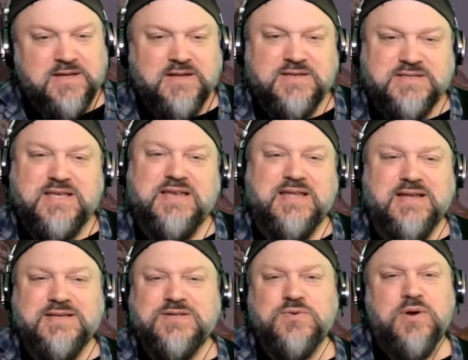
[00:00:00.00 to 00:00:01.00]
Does that
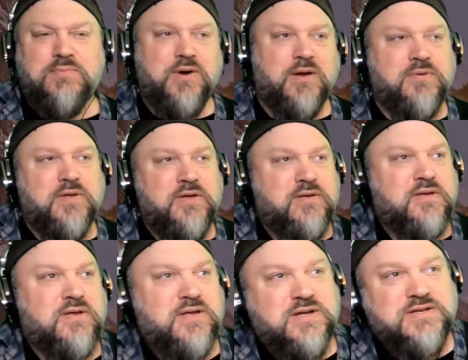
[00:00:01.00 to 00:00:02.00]
end too abruptly?
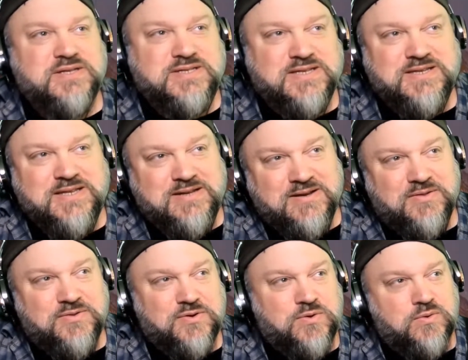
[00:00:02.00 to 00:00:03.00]
Does it need
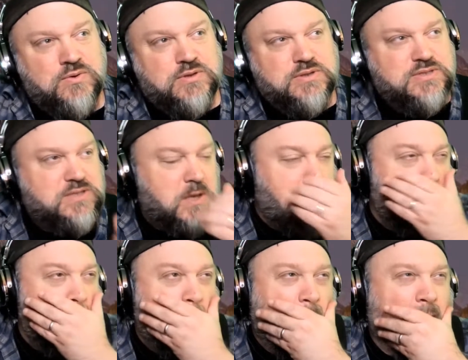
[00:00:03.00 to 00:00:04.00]
another chorus?
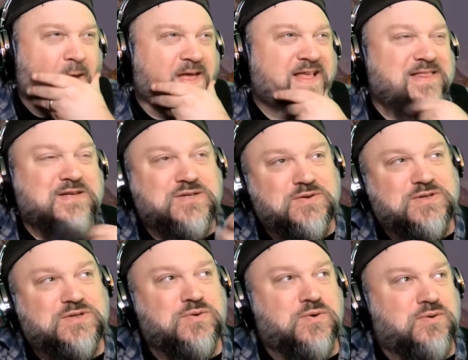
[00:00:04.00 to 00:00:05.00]
There's only
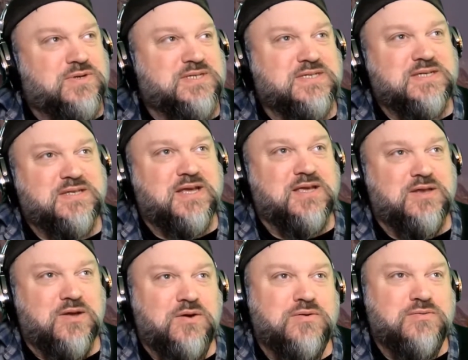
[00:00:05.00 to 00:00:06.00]
2 choruses in that, you
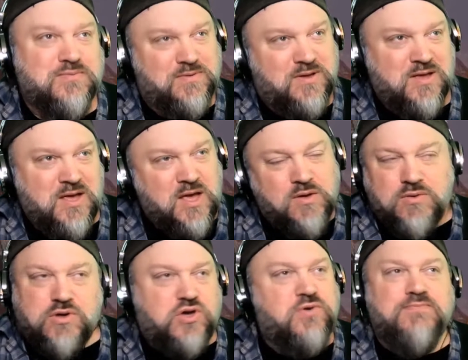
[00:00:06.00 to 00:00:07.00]
know.
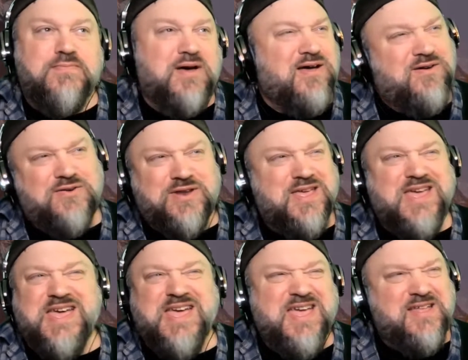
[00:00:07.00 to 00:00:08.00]
Come on
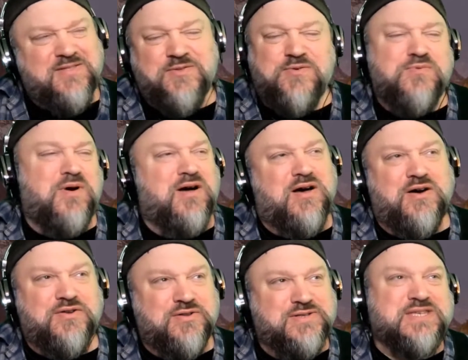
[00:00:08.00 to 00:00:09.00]
in, the
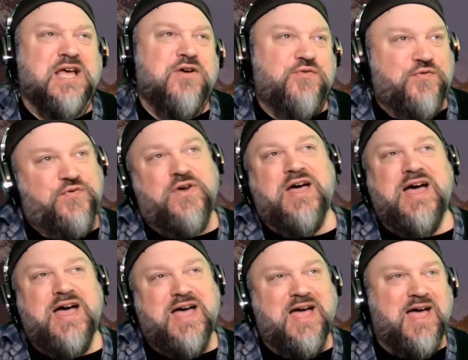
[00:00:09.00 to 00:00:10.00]
water's fine.